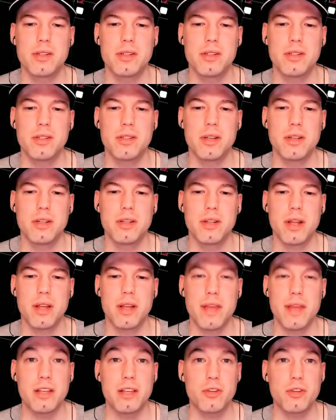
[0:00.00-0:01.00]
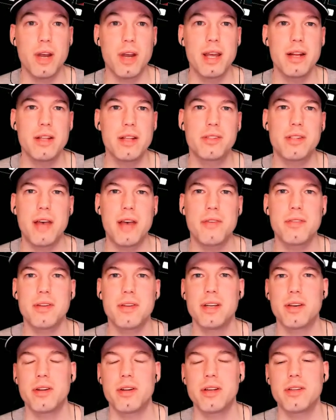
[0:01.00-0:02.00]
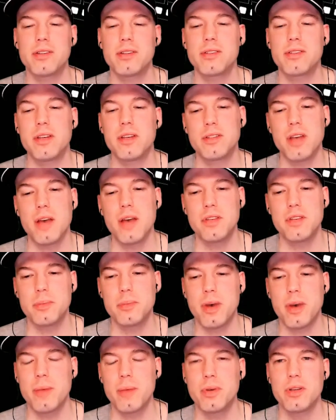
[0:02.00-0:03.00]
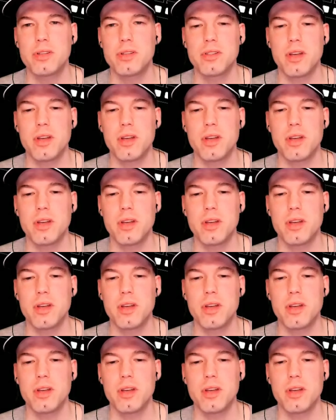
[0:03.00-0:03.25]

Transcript: and that's great, and it's definitely got it serves its purpose.